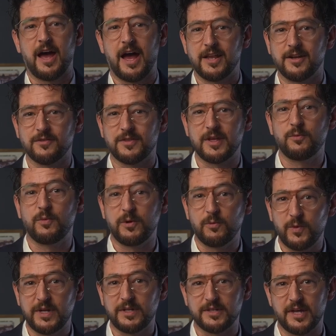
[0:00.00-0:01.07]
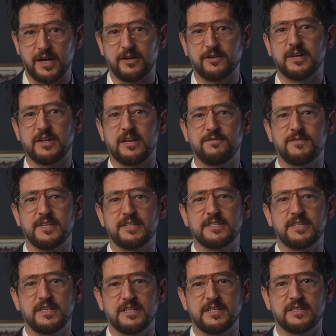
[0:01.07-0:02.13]
don't think we will know if this
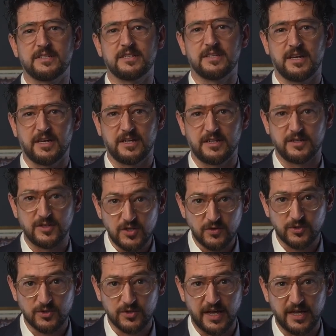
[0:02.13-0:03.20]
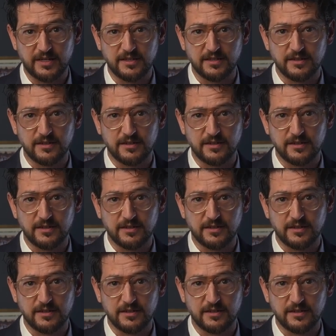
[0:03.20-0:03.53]
is a new trend